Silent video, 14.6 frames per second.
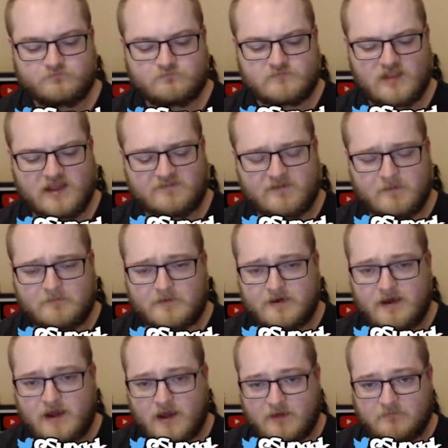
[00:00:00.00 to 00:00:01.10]
And if I'm
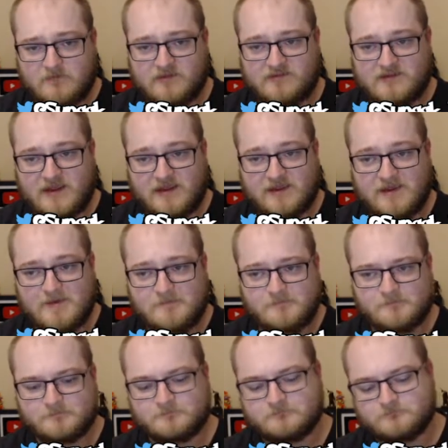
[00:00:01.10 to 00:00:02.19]
not mistaken,
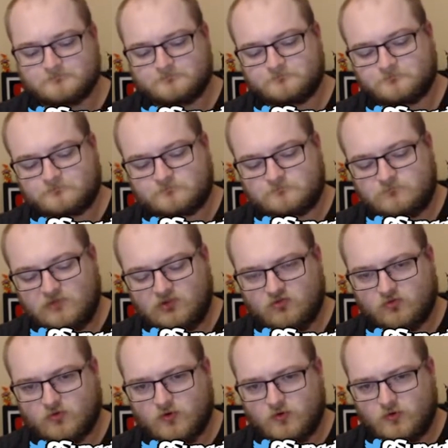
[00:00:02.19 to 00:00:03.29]

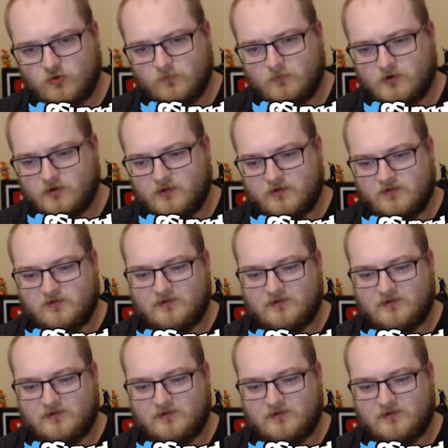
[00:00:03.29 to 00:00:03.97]
Drew put